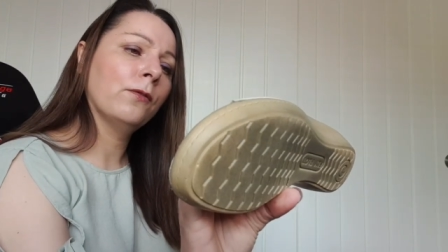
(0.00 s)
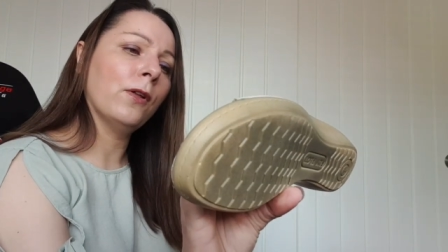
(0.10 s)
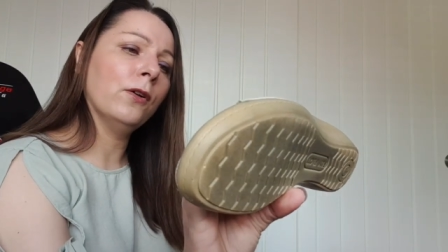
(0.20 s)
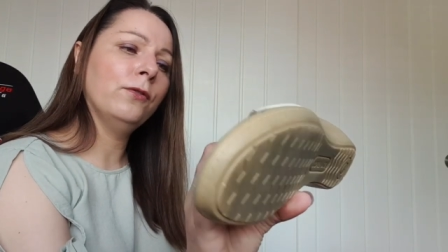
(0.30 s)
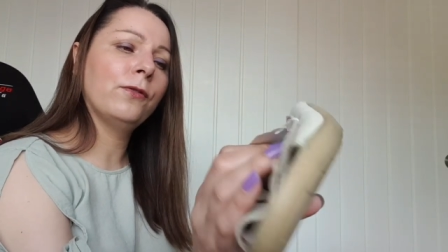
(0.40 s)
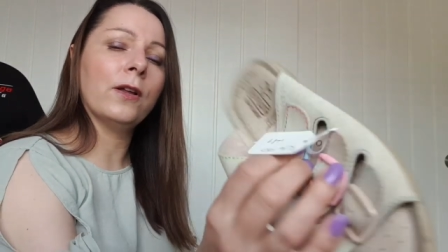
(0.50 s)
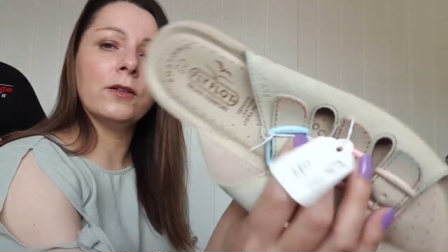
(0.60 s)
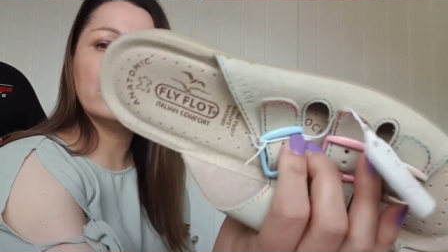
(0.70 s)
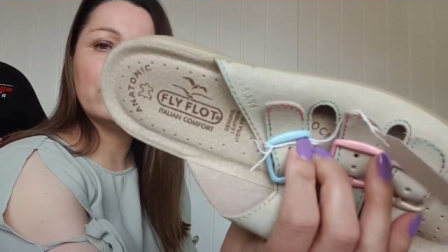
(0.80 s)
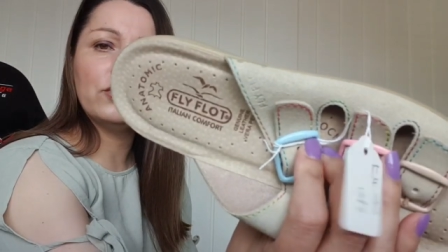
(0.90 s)
fly
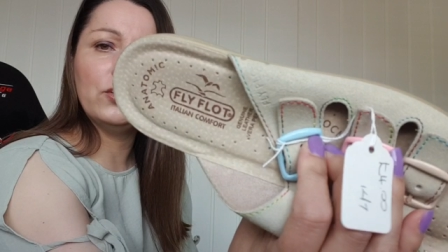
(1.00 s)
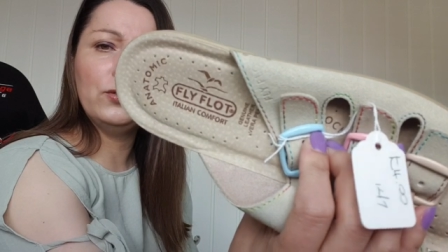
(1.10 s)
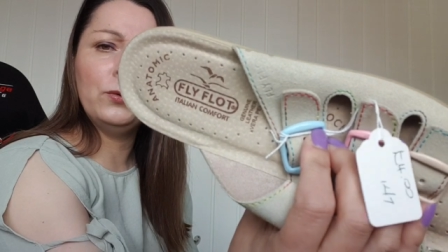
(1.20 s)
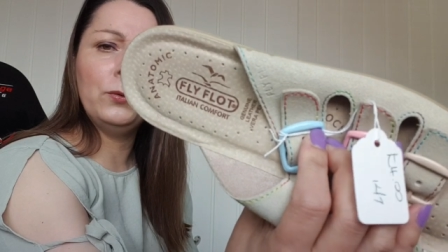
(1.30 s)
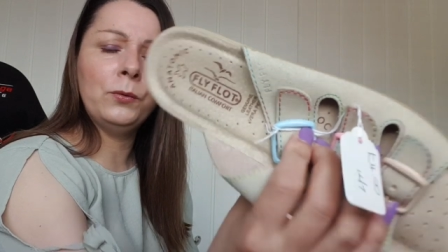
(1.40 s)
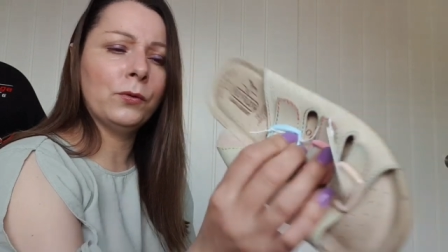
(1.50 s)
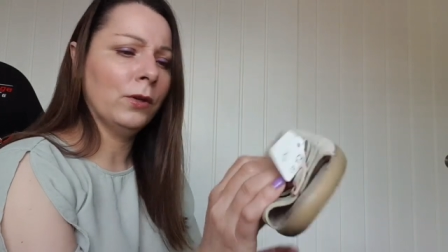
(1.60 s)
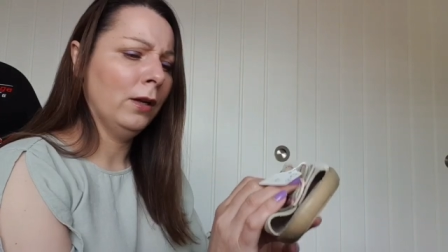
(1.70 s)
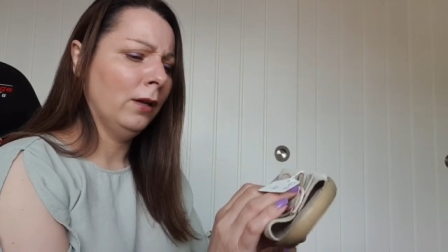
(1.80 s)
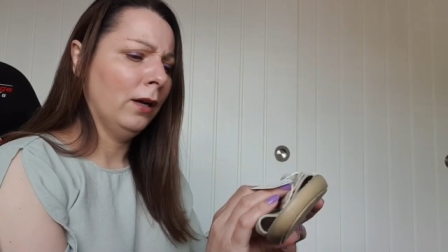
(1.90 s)
flop
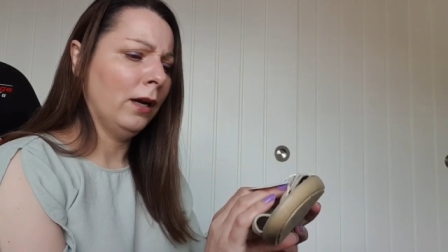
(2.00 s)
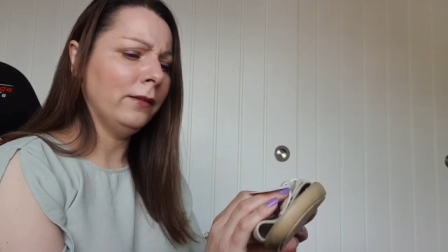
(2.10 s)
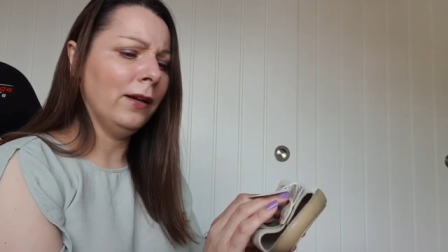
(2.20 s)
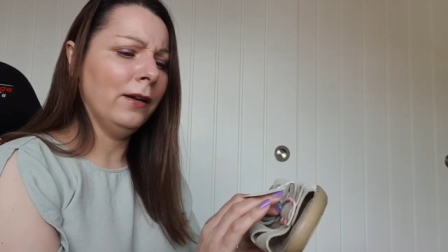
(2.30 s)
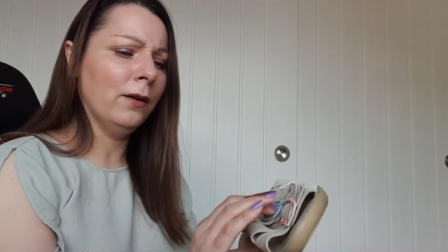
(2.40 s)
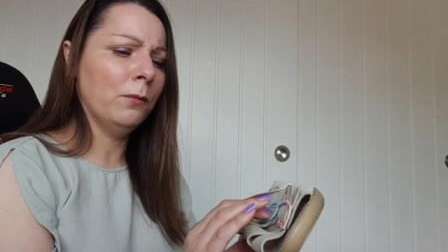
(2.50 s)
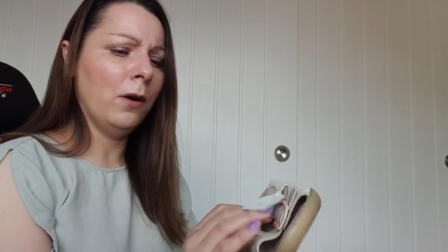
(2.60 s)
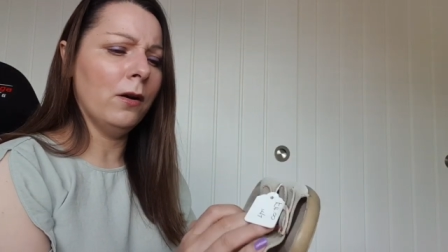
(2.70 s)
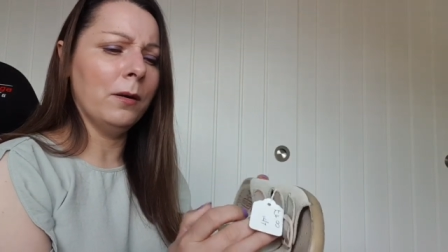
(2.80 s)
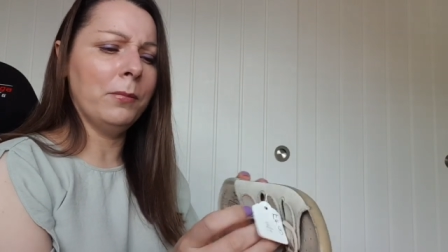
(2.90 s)
shoes i don't
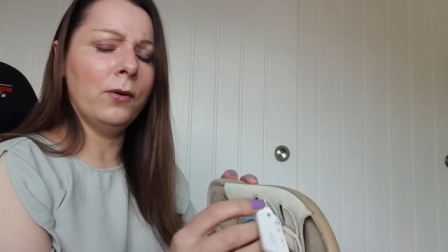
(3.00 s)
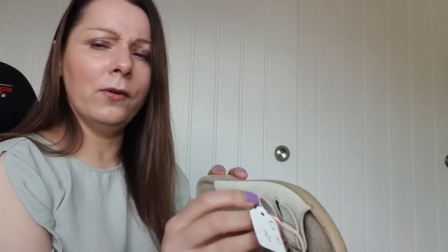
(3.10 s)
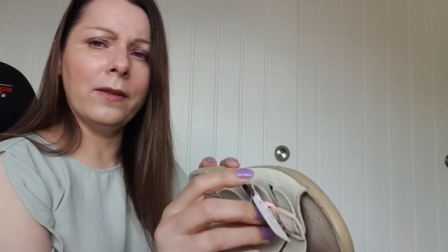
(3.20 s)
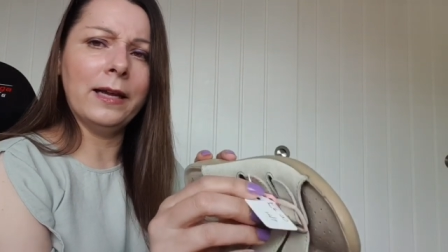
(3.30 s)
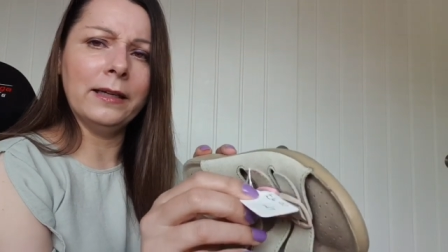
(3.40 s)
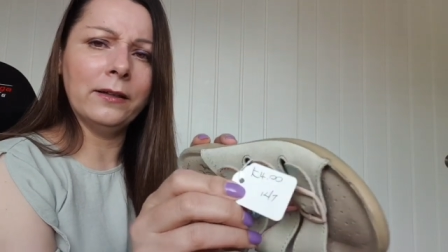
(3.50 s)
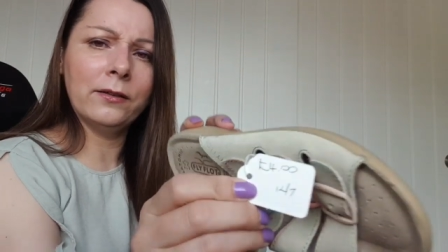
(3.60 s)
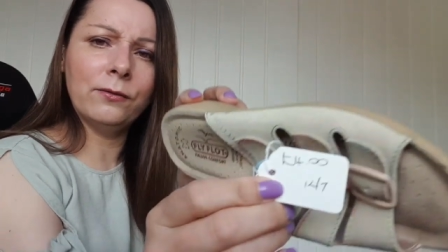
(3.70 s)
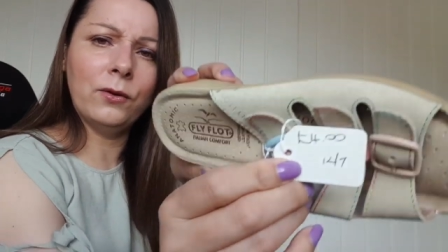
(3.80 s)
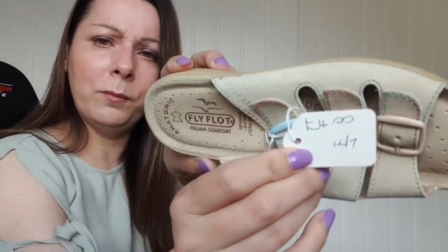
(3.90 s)
know why i bought
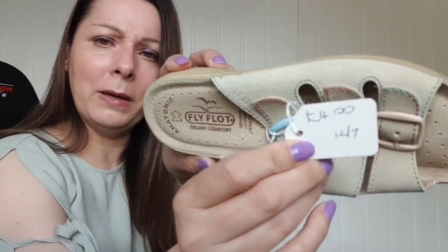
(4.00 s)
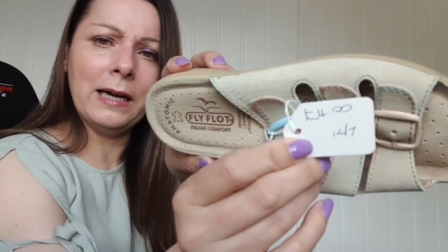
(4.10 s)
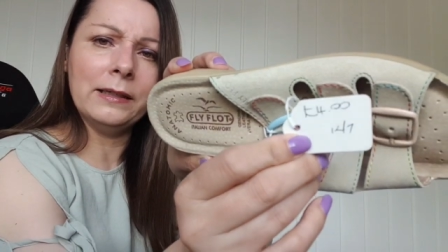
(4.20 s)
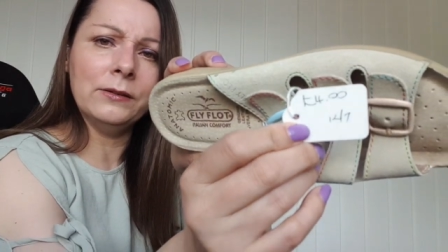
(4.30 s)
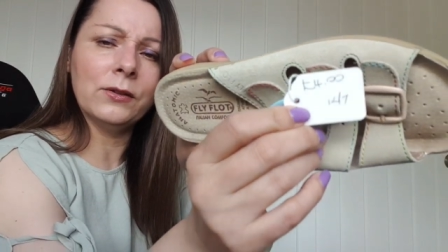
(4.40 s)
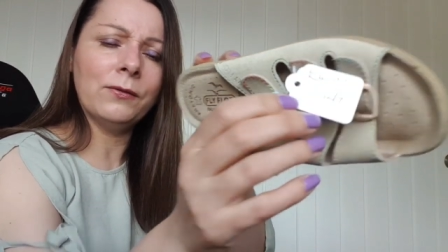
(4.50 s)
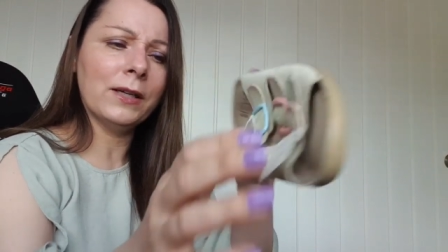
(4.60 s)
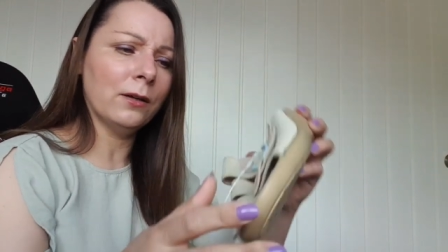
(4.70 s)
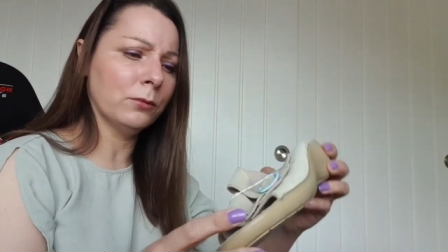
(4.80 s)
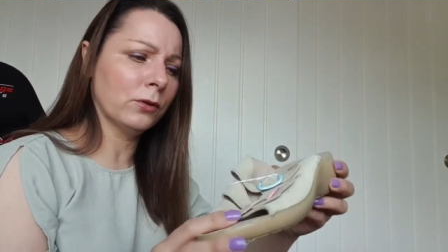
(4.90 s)
these four pounds i
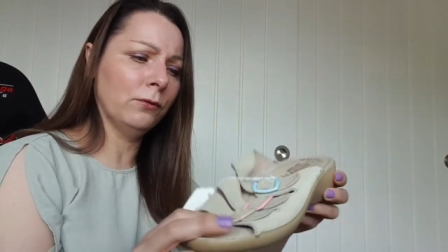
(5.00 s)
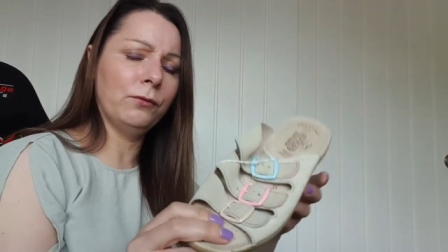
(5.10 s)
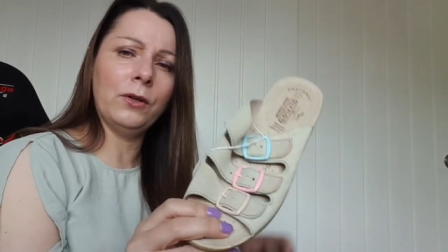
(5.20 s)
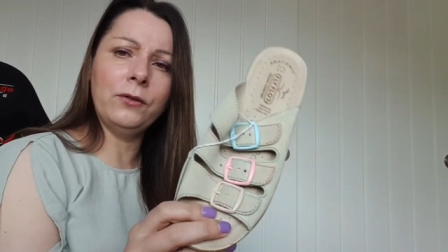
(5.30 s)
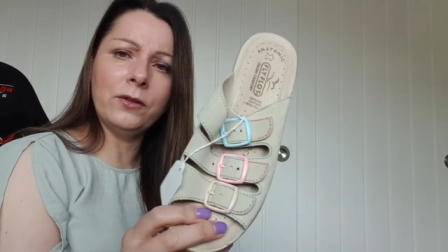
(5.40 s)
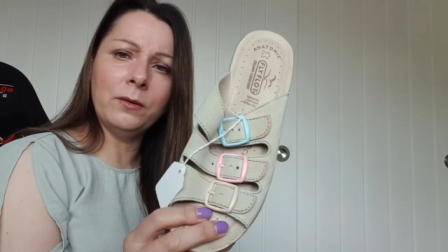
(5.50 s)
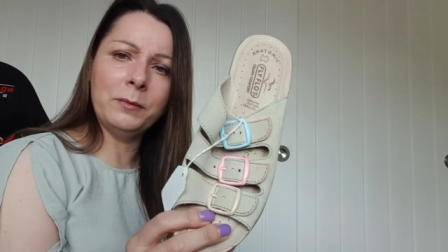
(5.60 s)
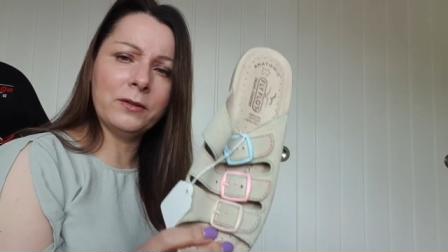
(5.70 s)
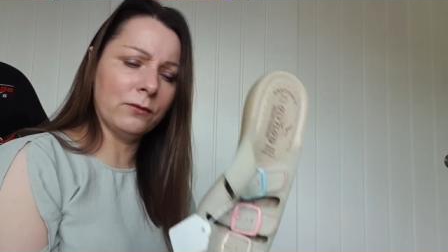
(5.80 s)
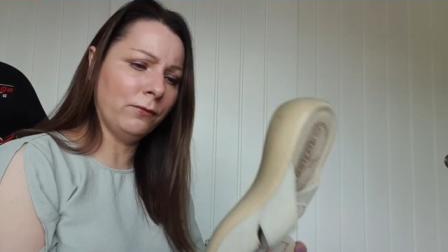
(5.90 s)
think i was confusing
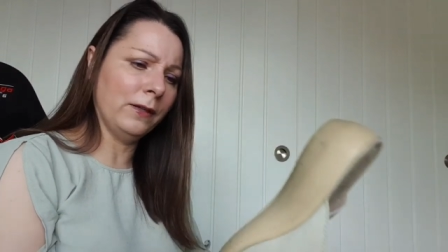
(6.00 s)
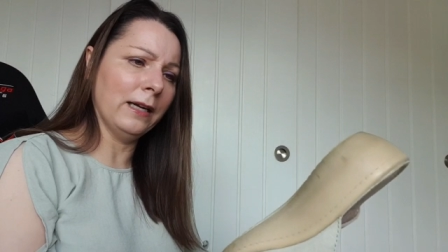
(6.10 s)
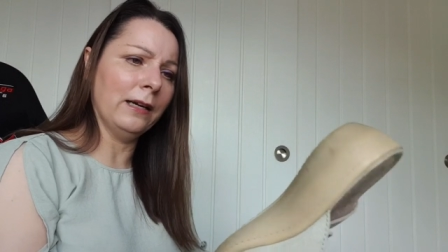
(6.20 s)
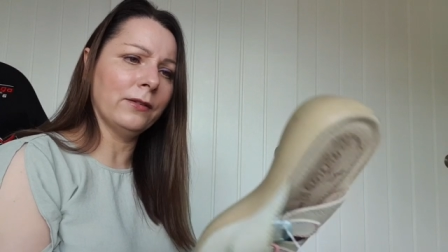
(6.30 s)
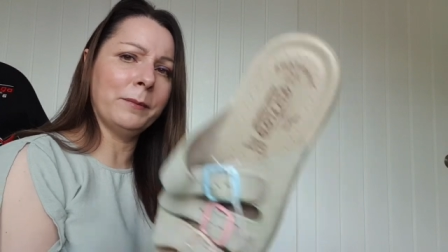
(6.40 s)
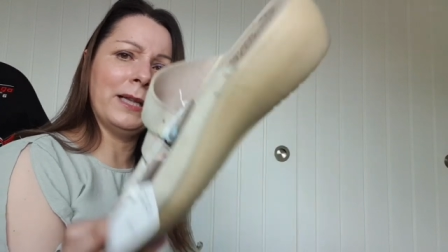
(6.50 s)
them with something else i